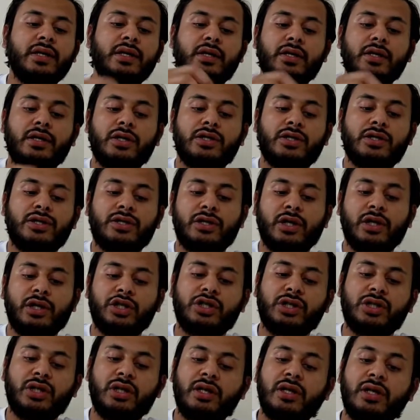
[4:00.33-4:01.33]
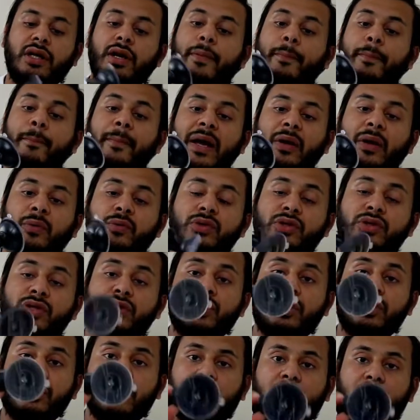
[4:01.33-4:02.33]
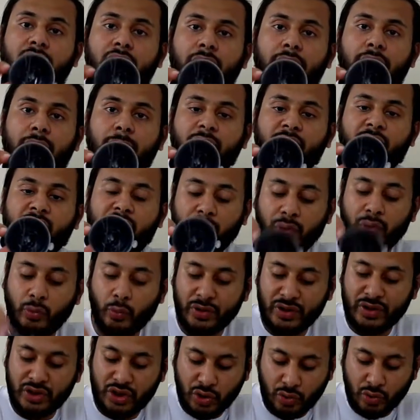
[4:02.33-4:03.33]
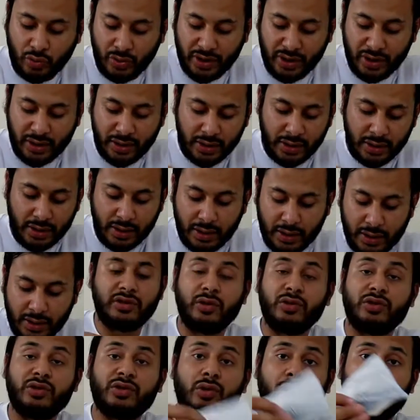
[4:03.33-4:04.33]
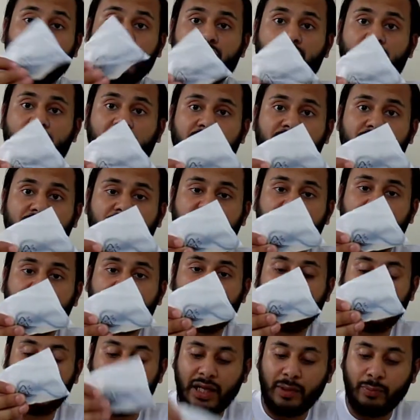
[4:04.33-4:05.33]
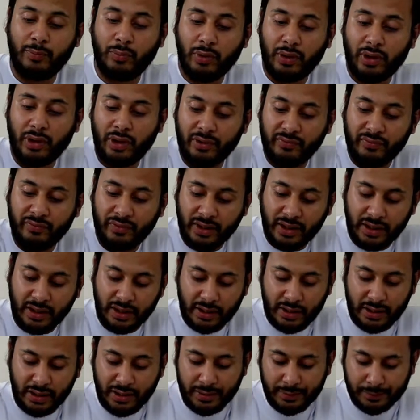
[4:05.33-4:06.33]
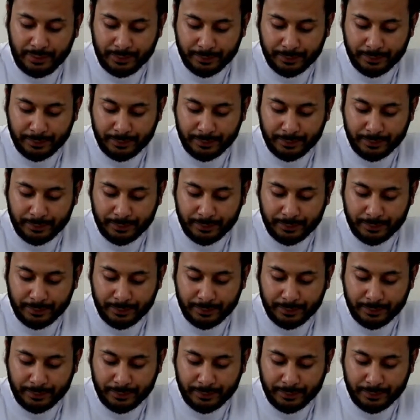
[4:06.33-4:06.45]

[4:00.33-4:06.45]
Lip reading: suction mount for your windscreen. So it's got a charging cable over here,